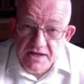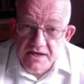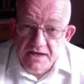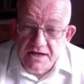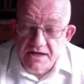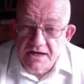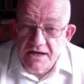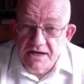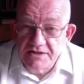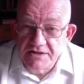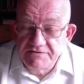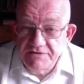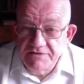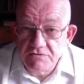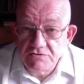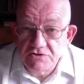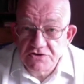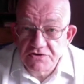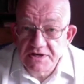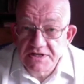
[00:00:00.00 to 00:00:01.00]
Uh, the
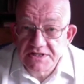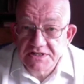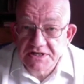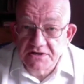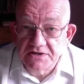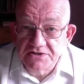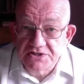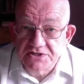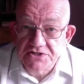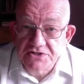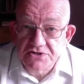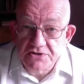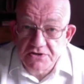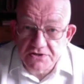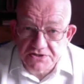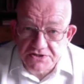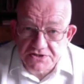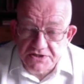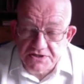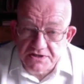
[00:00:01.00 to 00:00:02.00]
future is
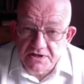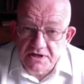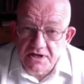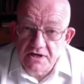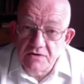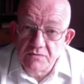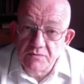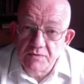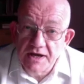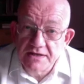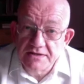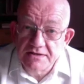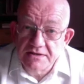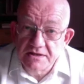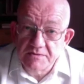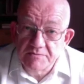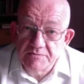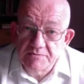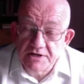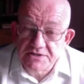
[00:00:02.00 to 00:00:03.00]
uncertain in a way that
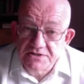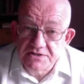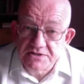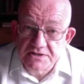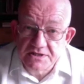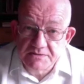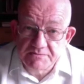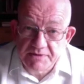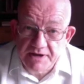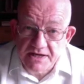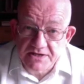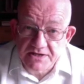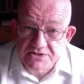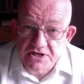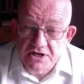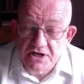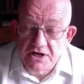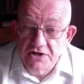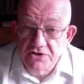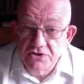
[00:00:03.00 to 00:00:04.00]
the present and the past
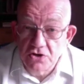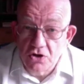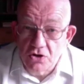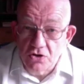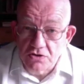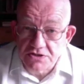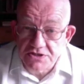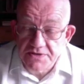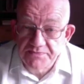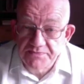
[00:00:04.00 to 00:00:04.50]
are not.